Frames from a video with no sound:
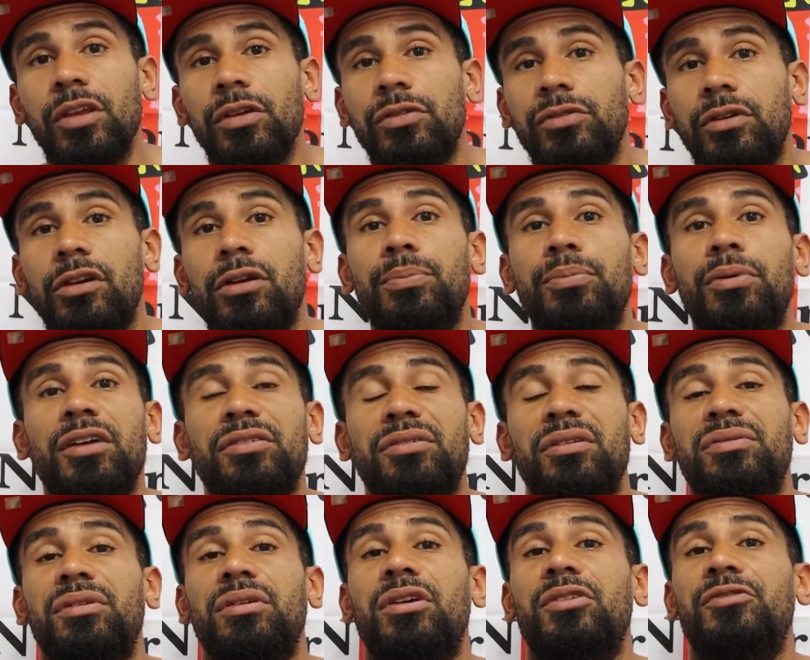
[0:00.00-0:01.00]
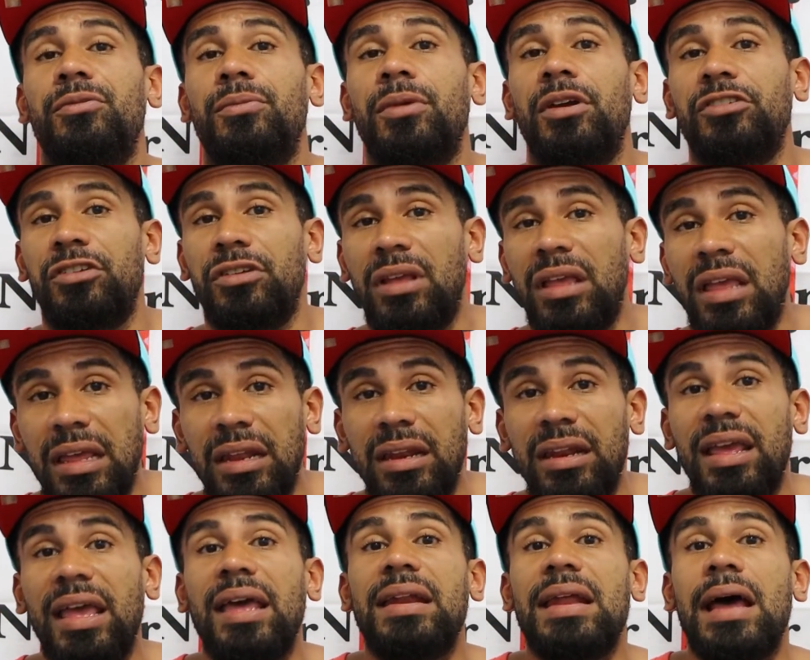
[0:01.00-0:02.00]
So you're processing information
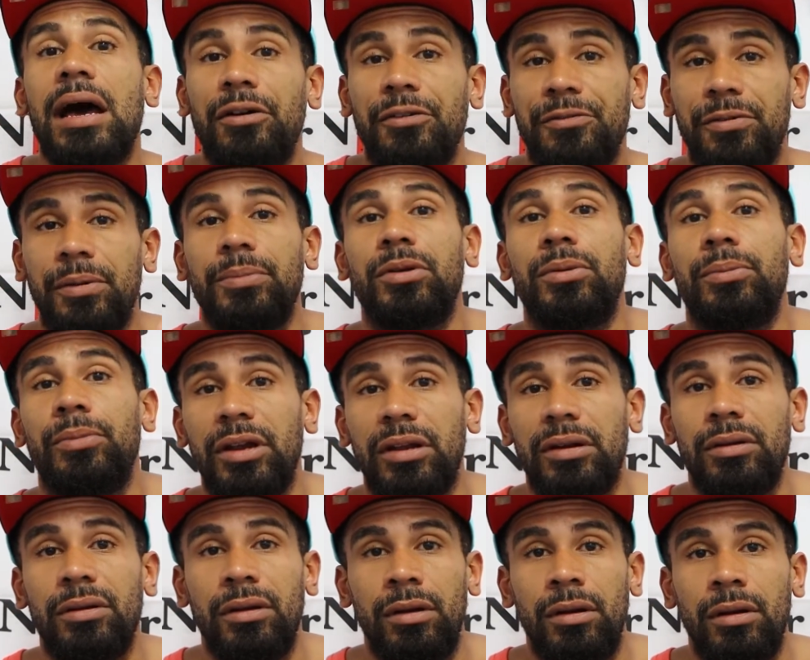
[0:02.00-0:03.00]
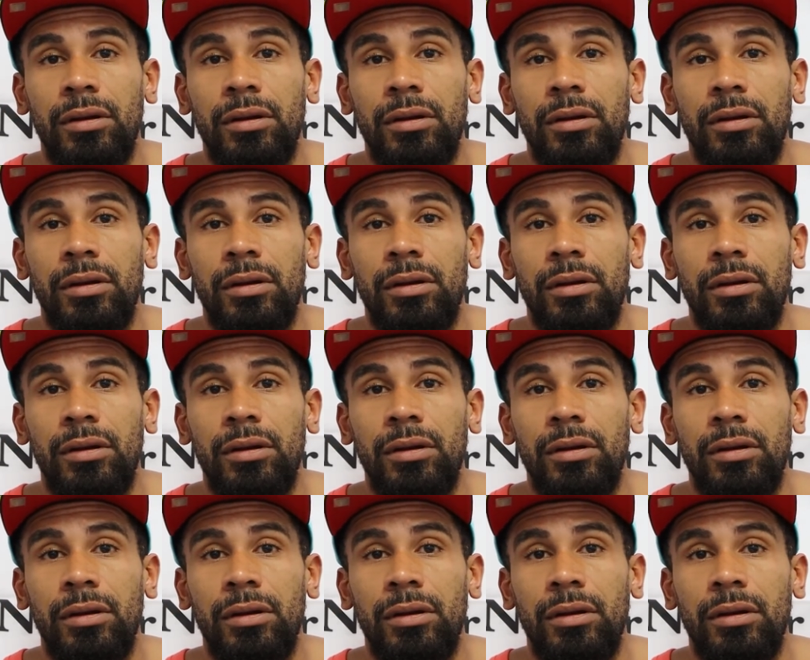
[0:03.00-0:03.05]
in and out from your brain.